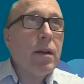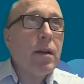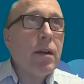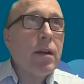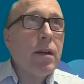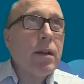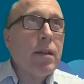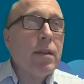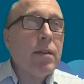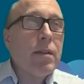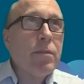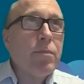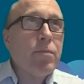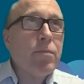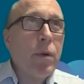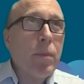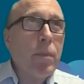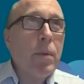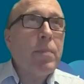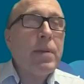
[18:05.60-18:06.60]
it's
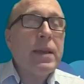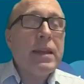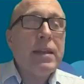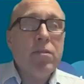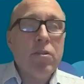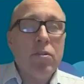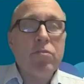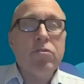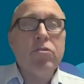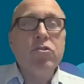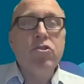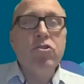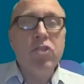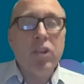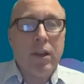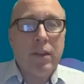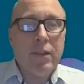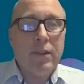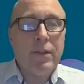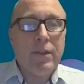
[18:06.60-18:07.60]
probably not
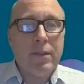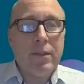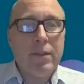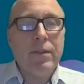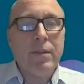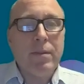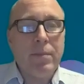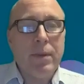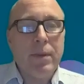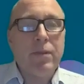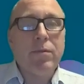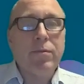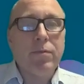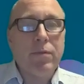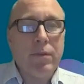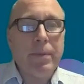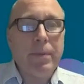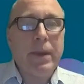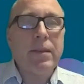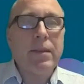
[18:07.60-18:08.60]
just the muscle
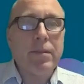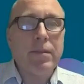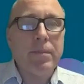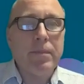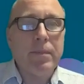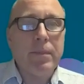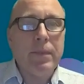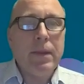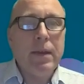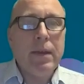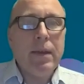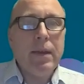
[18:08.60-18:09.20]
spasm.